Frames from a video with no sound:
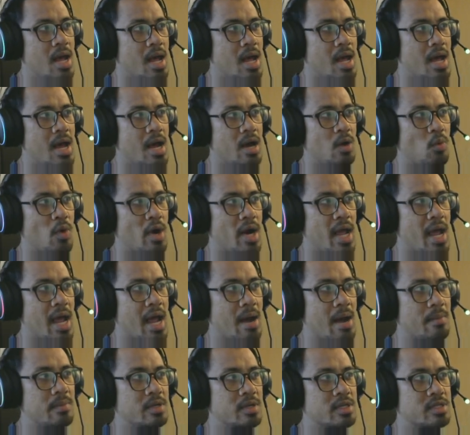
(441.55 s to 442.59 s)
And what I
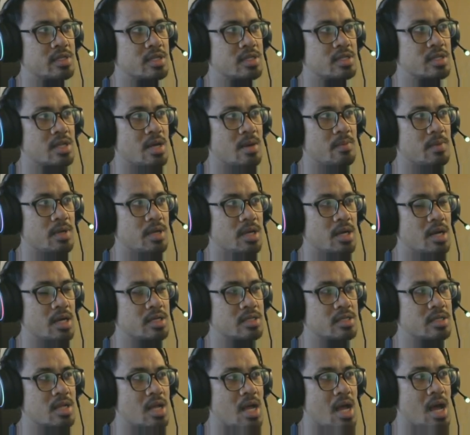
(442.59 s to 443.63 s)
have the system here
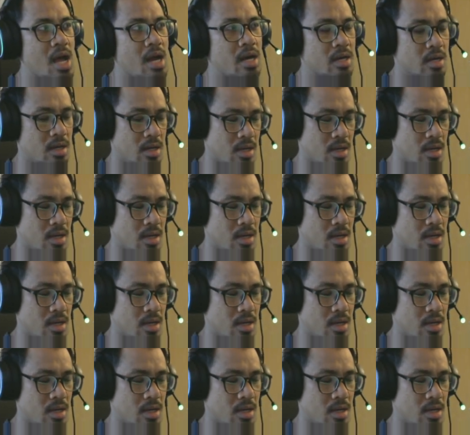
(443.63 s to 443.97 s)
is that